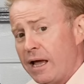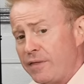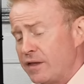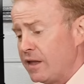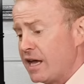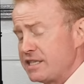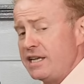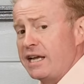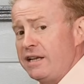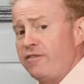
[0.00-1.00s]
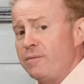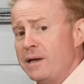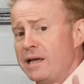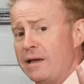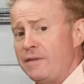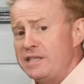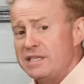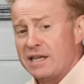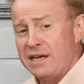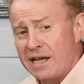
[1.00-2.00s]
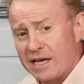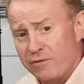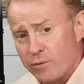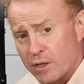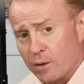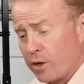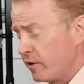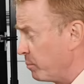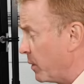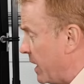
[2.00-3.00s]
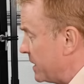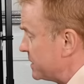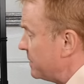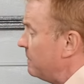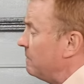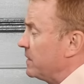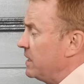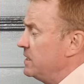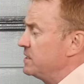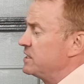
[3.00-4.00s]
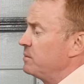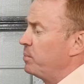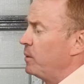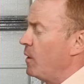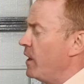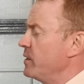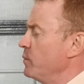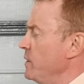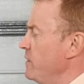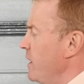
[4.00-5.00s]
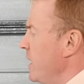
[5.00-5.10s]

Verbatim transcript: And the last negative for me, and this is a negative with a lot of brands, it is supplied with